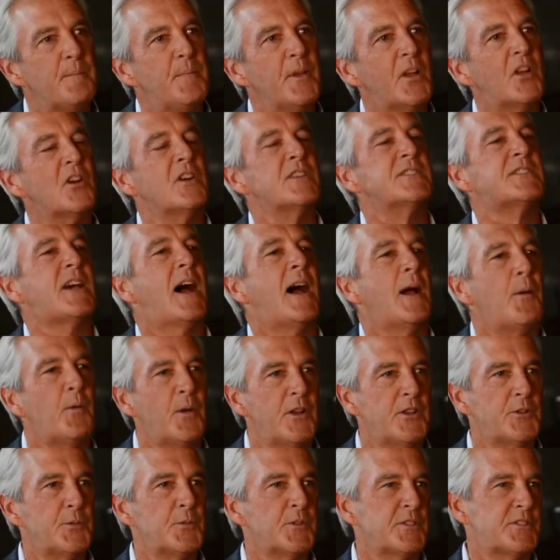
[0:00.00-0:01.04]
because I
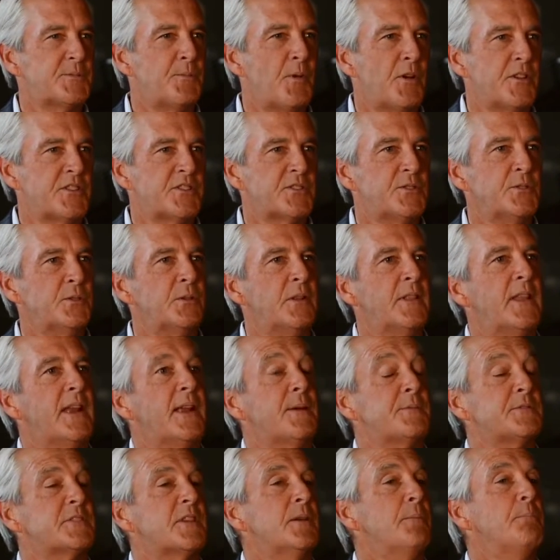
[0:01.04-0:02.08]
went to a small school
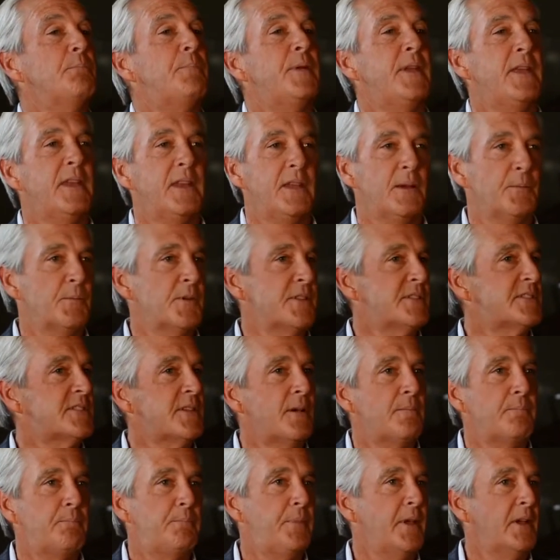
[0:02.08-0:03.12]
and I was competing with
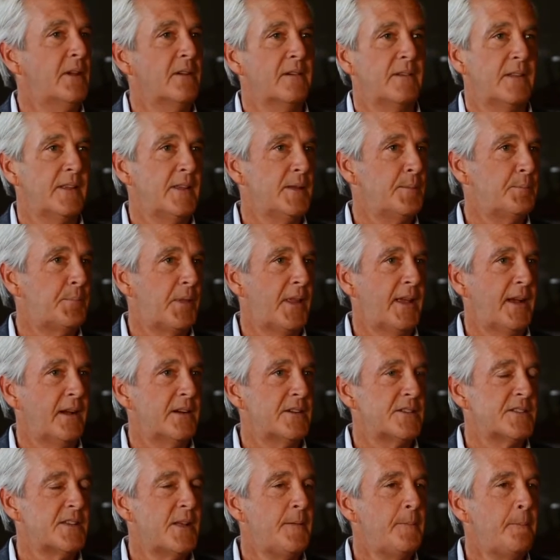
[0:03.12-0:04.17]
some bigger league
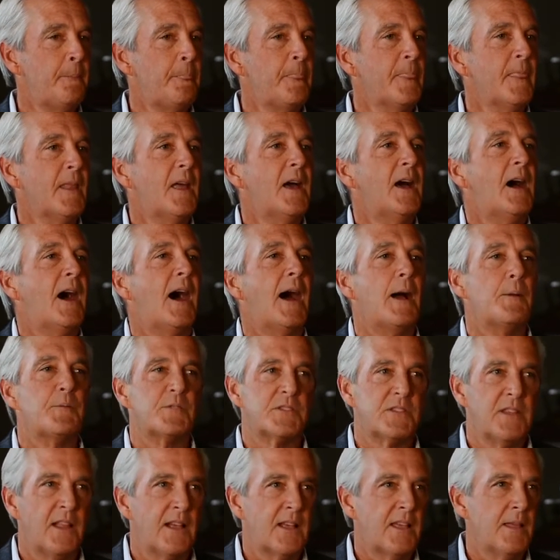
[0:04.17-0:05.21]
players. I
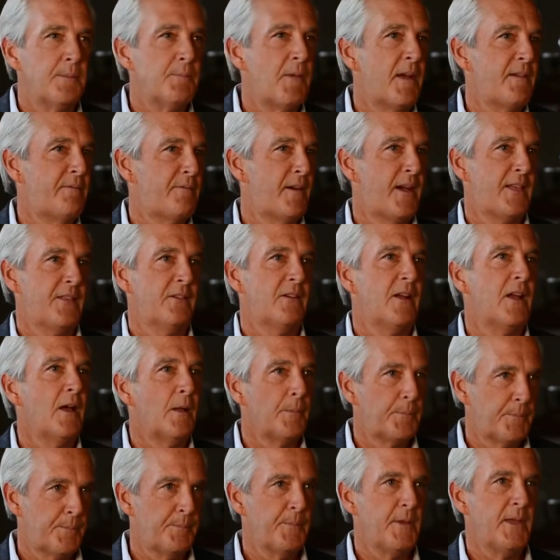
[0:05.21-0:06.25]
was lucky my father
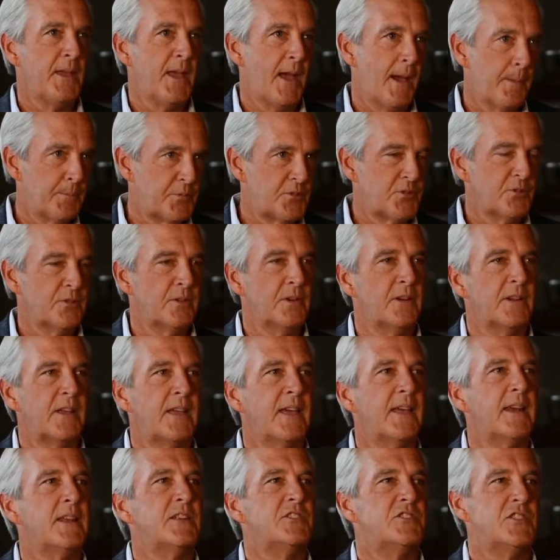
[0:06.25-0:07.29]
helped me, I'm sure,
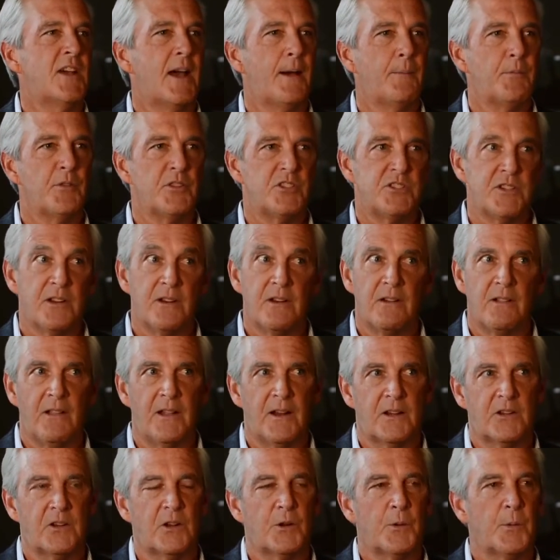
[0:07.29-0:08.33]
get a job with General
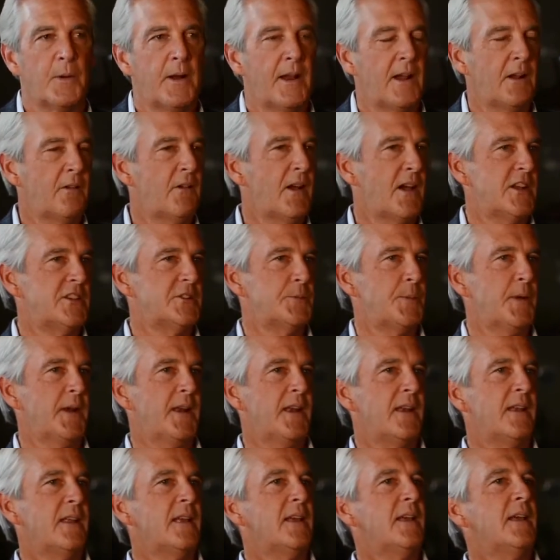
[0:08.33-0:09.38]
Electric when I
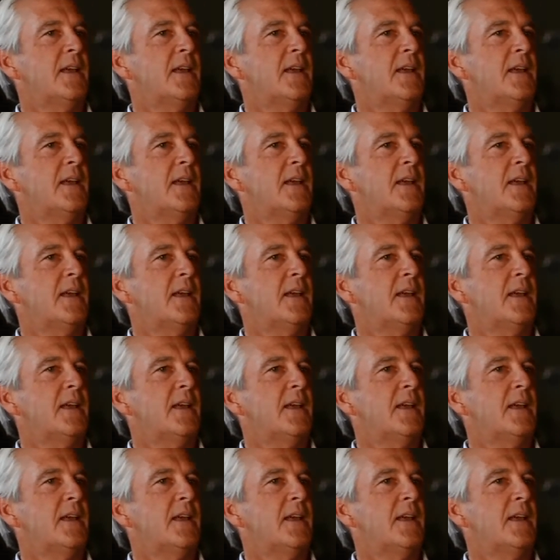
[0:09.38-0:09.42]
graduated.